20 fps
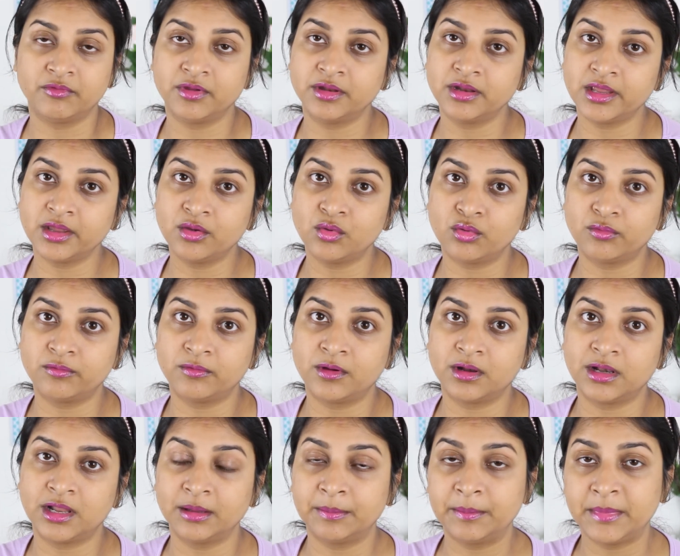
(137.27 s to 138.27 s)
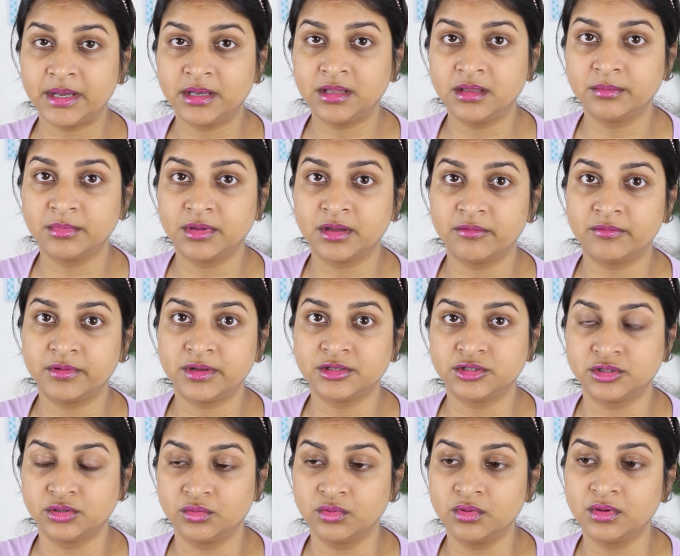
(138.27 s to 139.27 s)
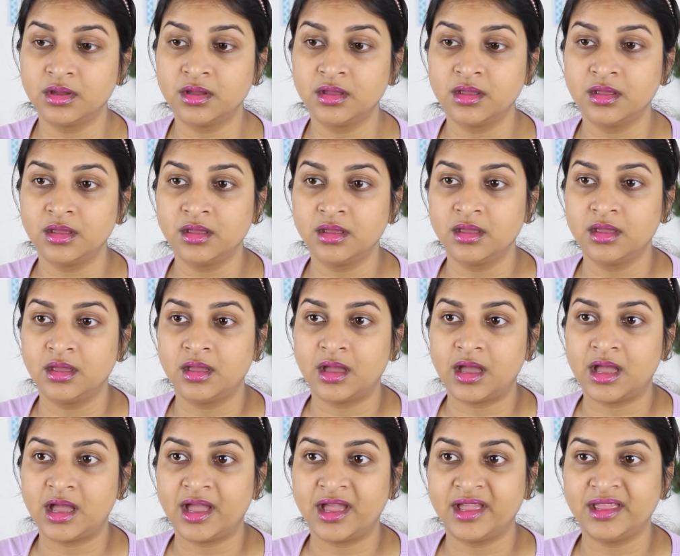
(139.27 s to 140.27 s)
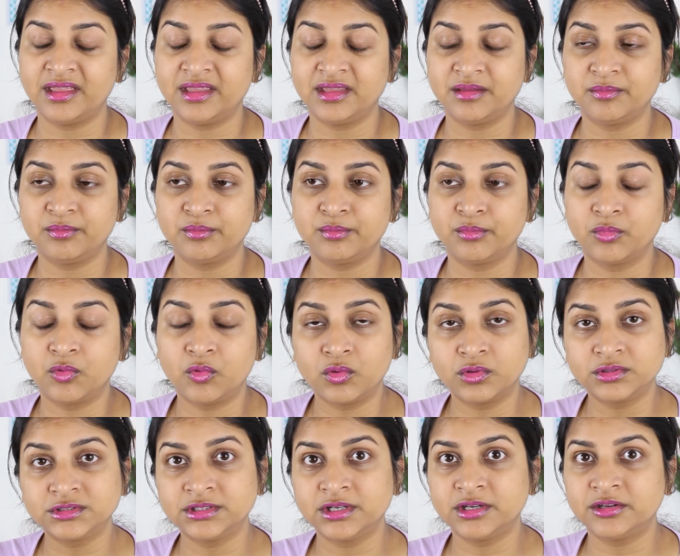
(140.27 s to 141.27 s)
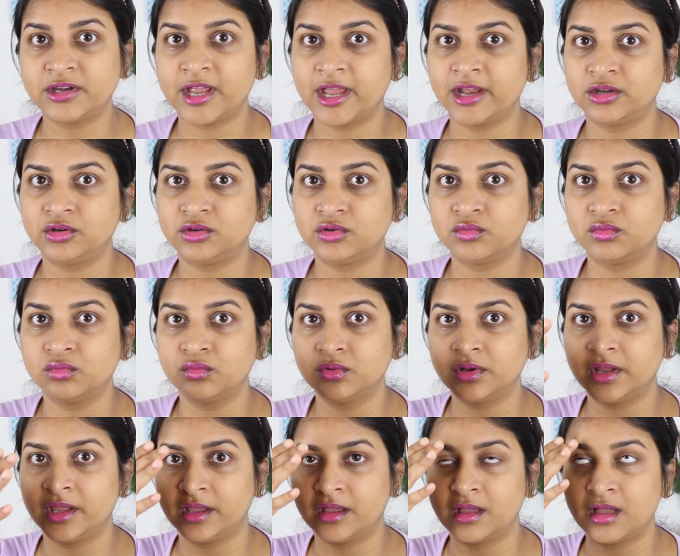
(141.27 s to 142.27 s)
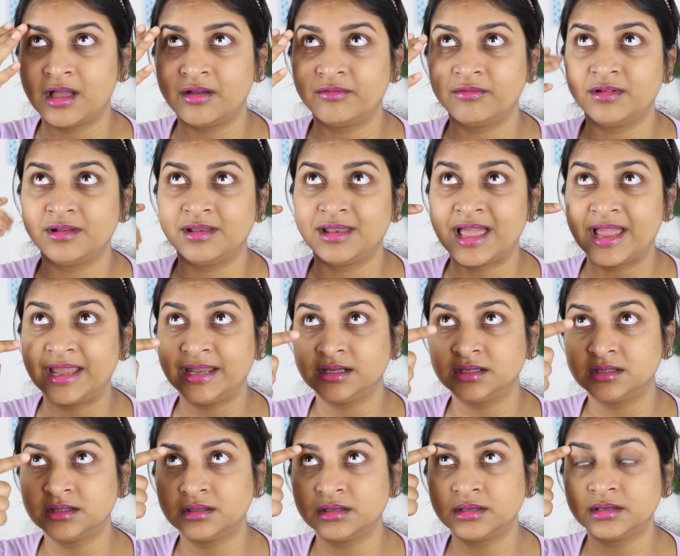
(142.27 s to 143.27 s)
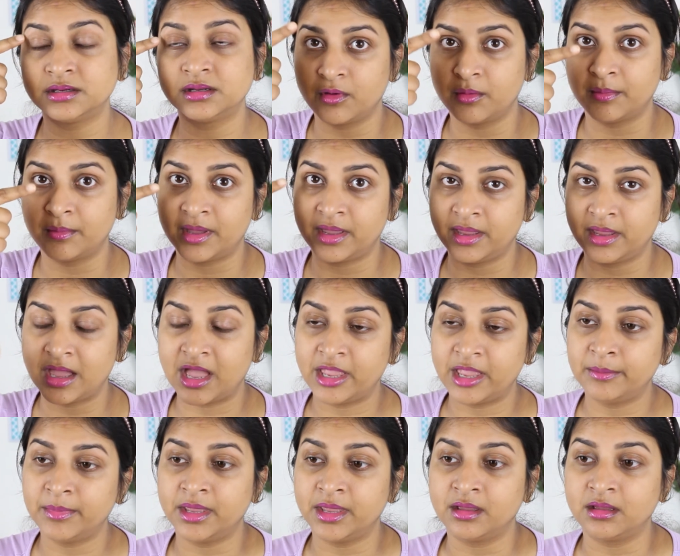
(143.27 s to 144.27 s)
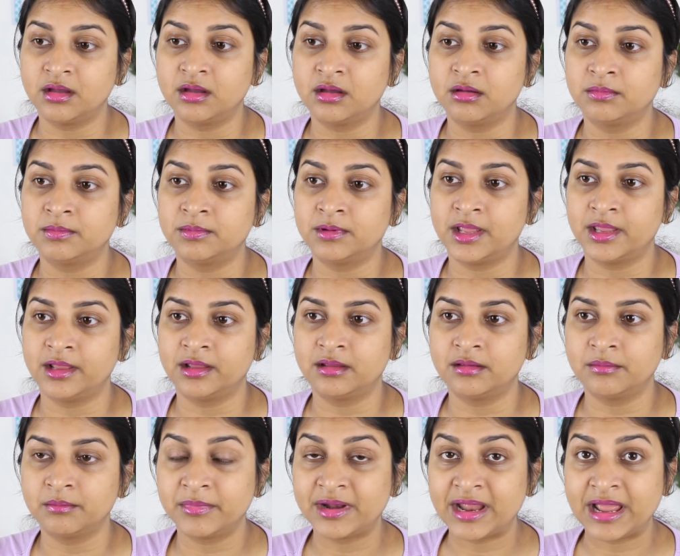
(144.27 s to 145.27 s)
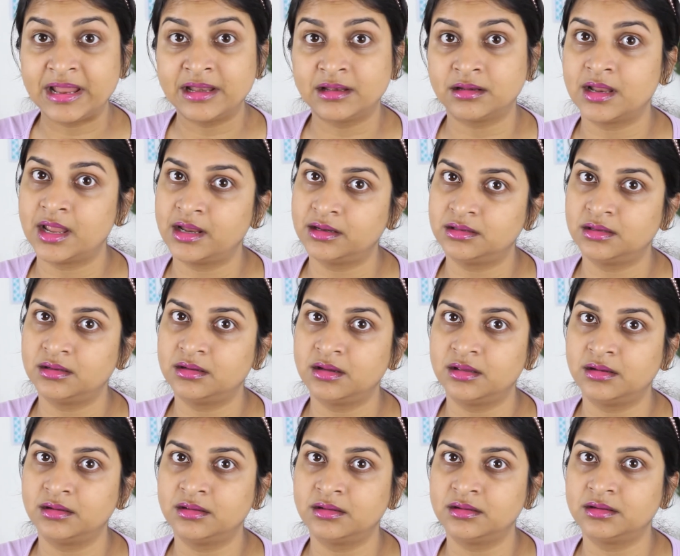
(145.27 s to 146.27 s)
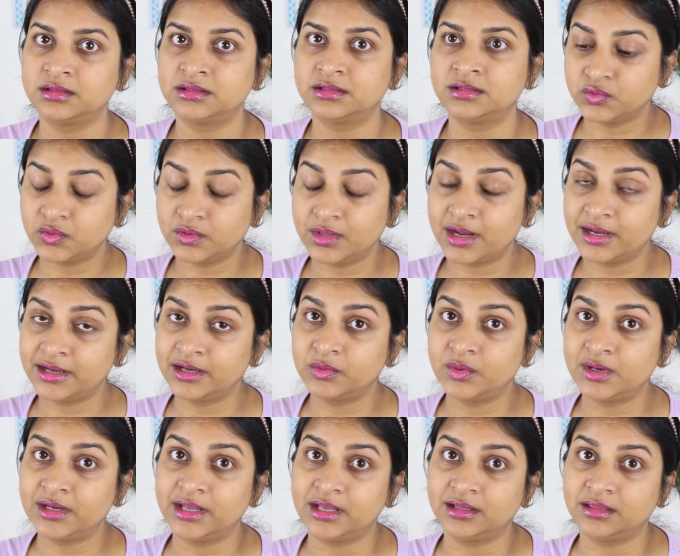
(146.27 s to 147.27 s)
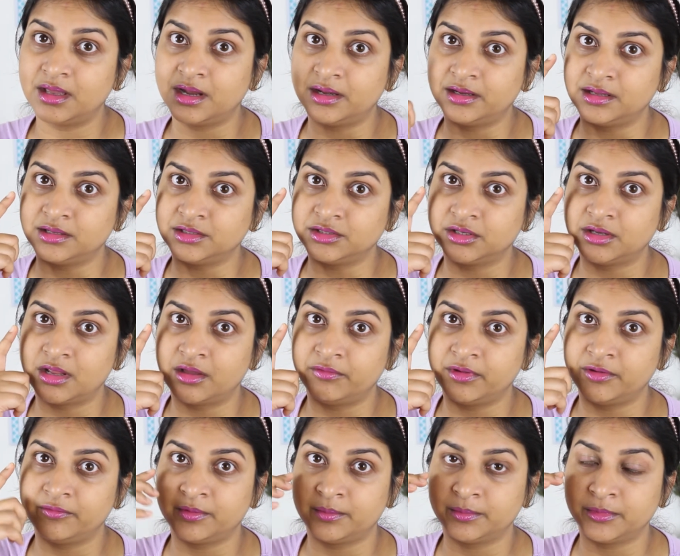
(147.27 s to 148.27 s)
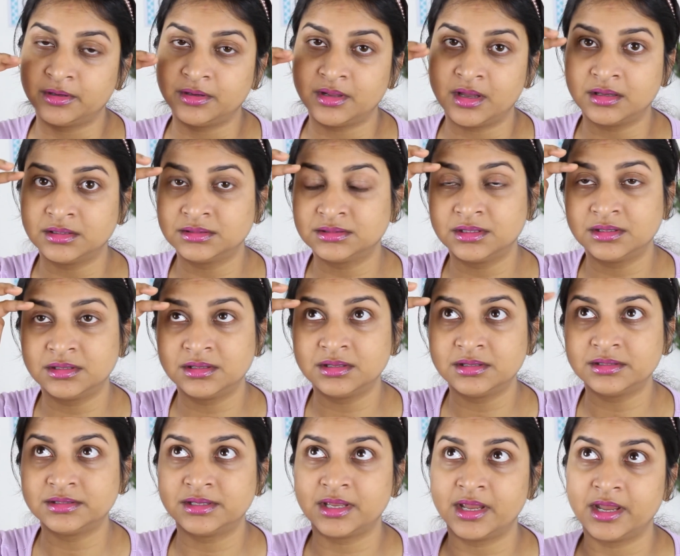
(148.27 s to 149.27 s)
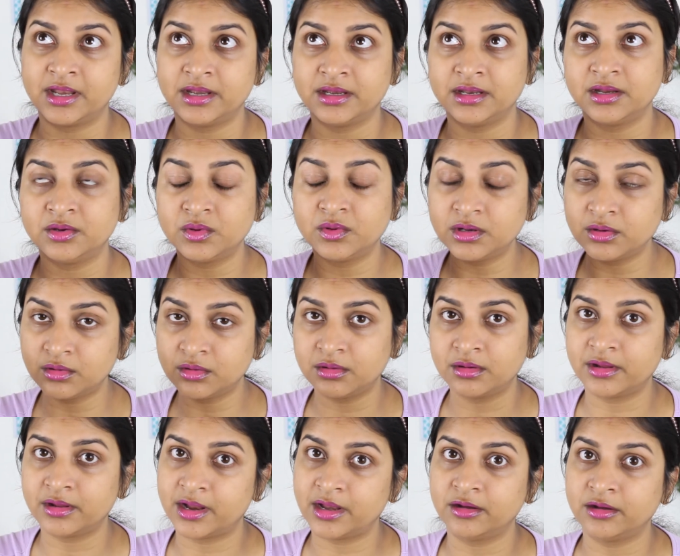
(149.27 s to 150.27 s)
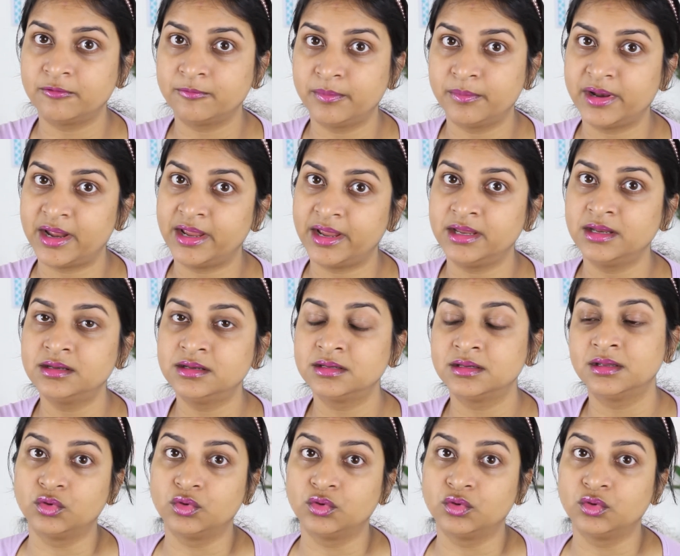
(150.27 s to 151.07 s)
When I go for like medium coverage look, I mostly try to like have a lighter for my eye makeup, like bright lighter colors, so that it will take the attention away from the dark circles and it will look kind of bright.